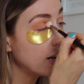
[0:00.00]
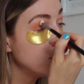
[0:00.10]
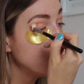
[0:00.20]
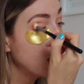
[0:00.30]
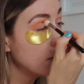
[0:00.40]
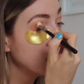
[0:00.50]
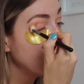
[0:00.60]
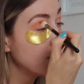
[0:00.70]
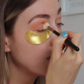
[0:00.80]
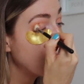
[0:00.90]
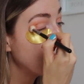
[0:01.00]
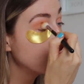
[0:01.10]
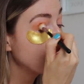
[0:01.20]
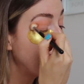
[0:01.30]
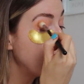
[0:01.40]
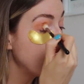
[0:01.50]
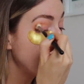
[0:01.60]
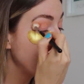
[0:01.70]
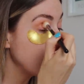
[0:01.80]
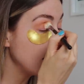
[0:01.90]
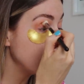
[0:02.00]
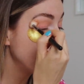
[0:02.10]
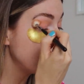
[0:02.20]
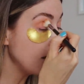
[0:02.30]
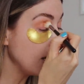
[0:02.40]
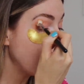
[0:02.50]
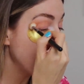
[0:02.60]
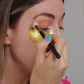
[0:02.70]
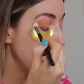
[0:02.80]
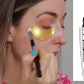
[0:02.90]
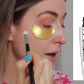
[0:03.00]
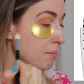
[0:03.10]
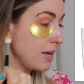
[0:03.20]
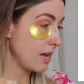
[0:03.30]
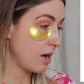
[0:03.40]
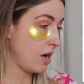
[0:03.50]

I do not believe that I've tried it. It is the Bambi